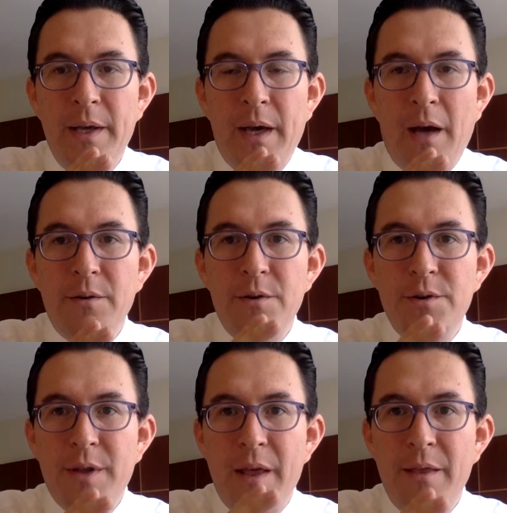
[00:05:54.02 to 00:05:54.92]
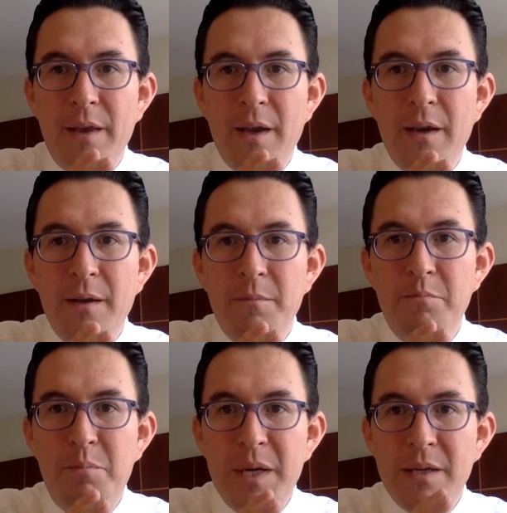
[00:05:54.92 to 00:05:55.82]
understanding
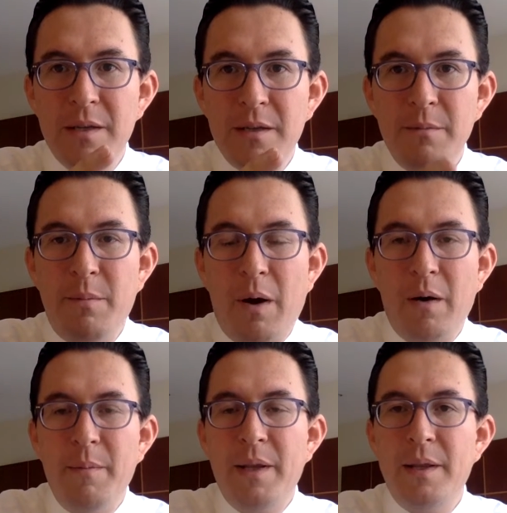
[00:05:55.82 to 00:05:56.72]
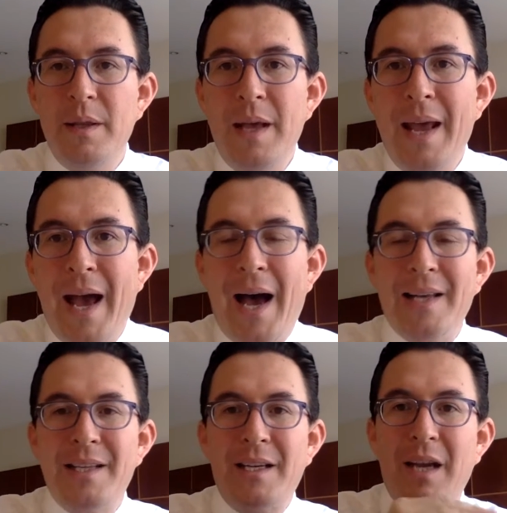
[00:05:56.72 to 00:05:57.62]
business environment
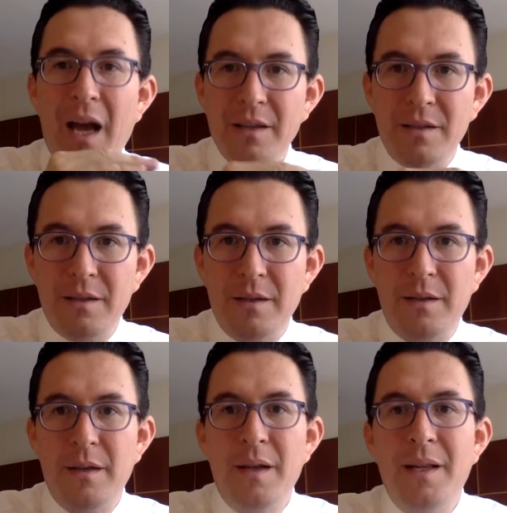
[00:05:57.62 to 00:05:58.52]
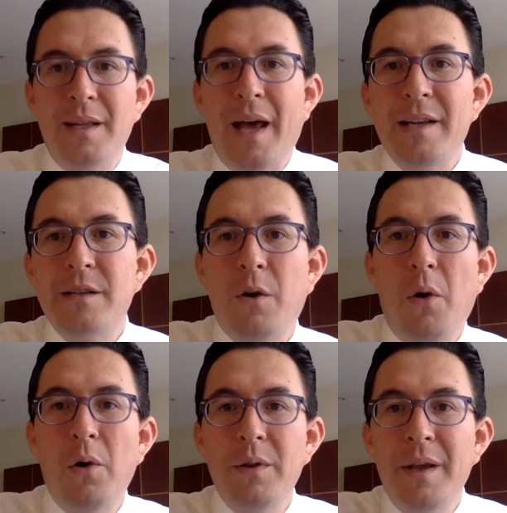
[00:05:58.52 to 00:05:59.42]
as a constant. That is
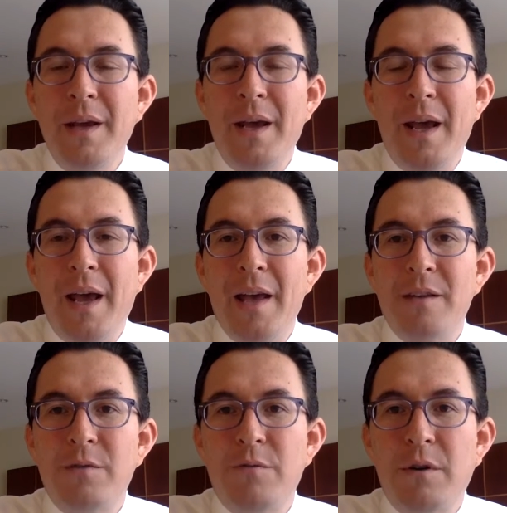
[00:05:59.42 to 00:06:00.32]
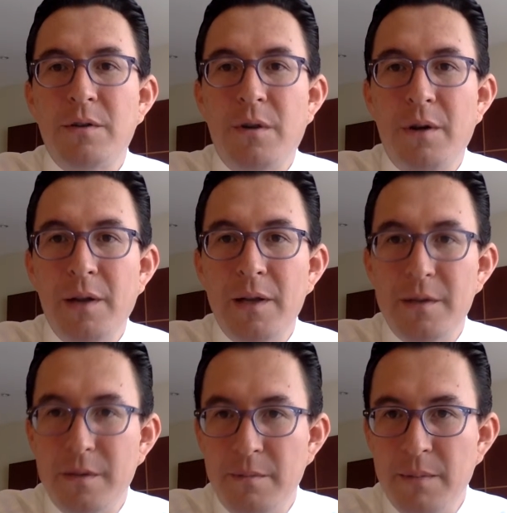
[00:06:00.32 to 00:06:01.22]
called
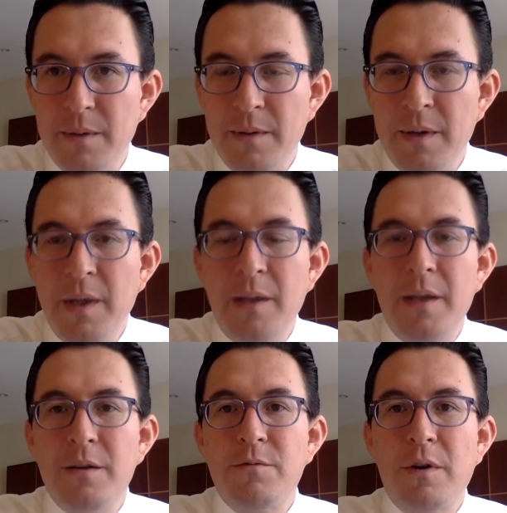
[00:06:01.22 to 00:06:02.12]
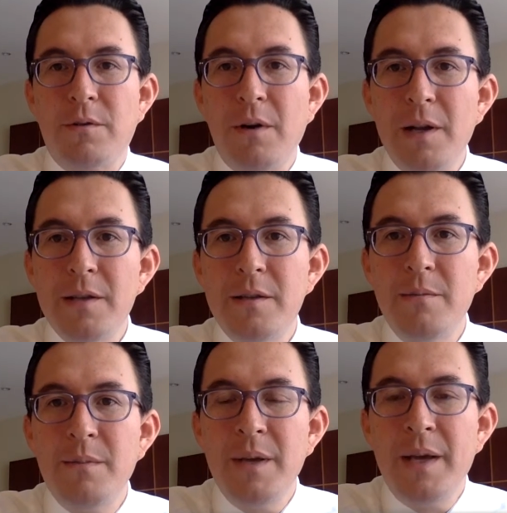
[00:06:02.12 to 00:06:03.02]
structuralism. The structuralism